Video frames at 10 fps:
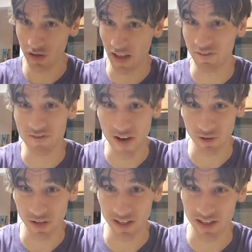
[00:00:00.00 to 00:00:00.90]
it
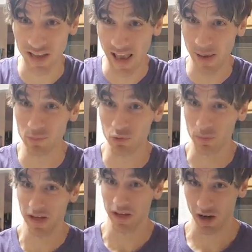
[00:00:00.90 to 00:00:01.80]
felt like games were
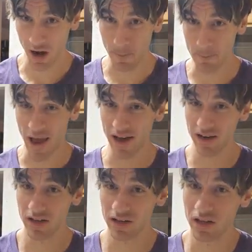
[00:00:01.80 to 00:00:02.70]
making a comeback.
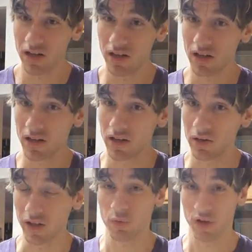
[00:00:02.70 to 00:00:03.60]

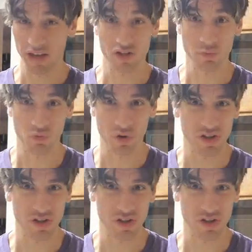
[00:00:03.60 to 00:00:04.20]
Like getting some really